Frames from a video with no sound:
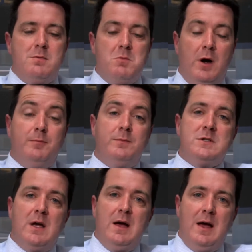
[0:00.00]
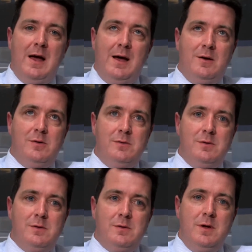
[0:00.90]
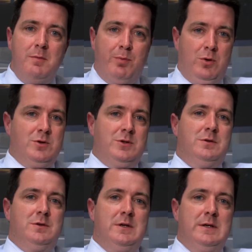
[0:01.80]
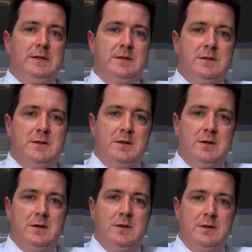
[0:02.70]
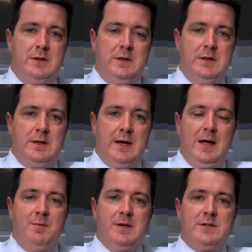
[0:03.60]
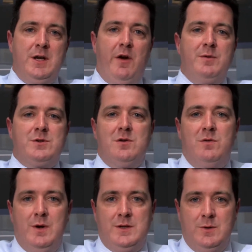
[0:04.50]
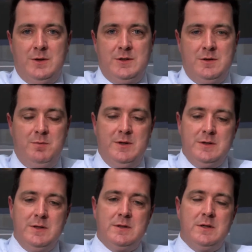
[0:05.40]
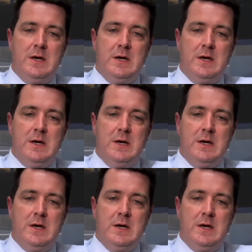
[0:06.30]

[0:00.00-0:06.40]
Right, so how important is the KMS CRM software to us as a business?